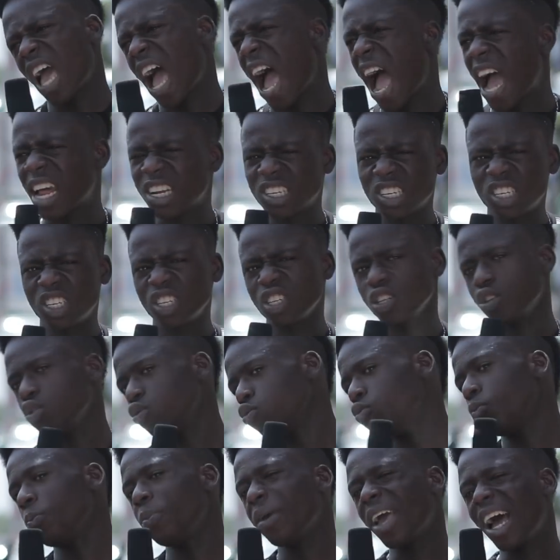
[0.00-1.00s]
And
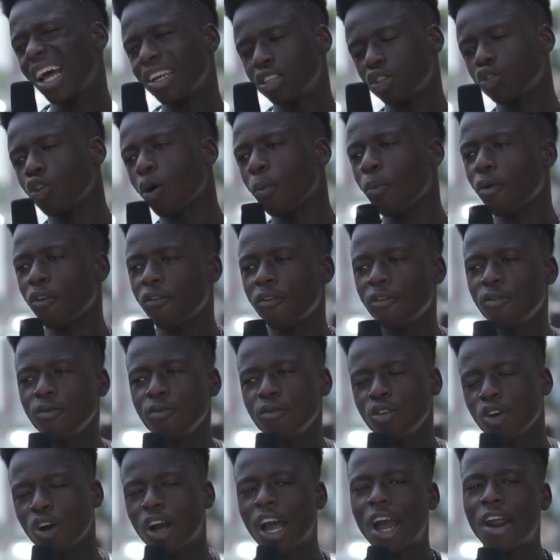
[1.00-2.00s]
you'll be at the top of
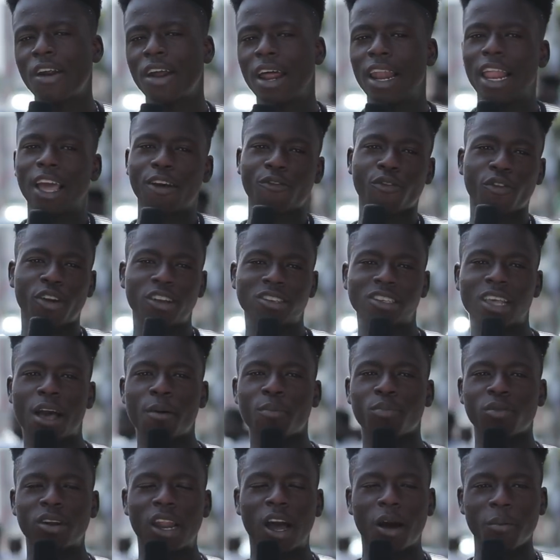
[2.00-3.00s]
your career. Like, for
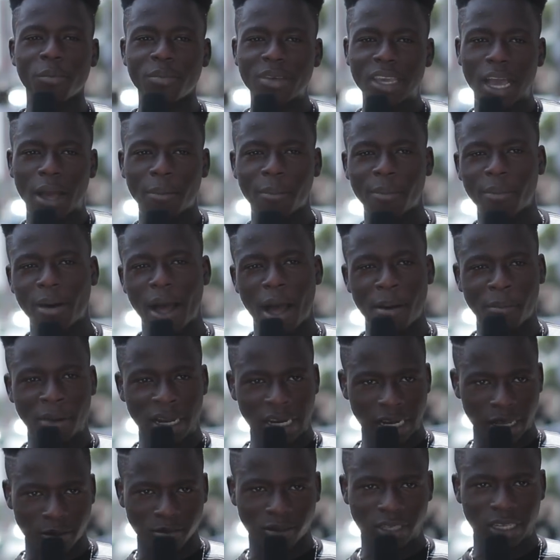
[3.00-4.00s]
example, now me, I'm
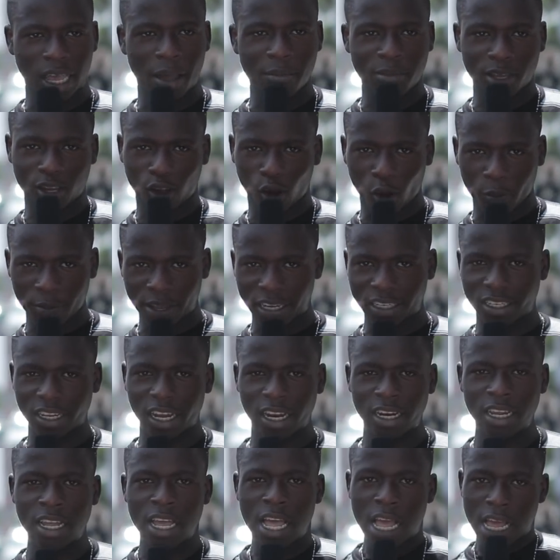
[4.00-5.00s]
an MC, I'm a
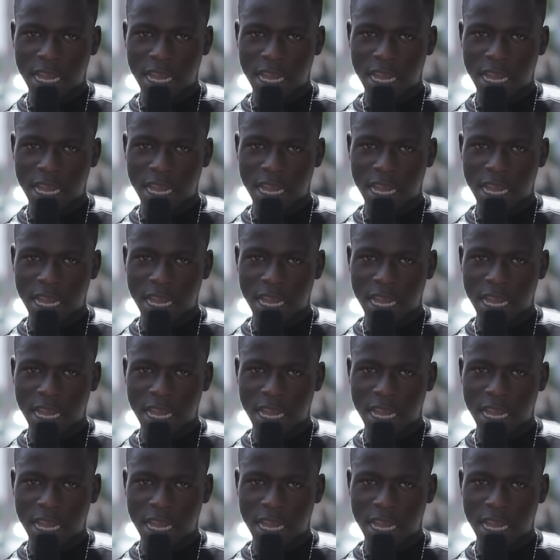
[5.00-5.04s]
comedian.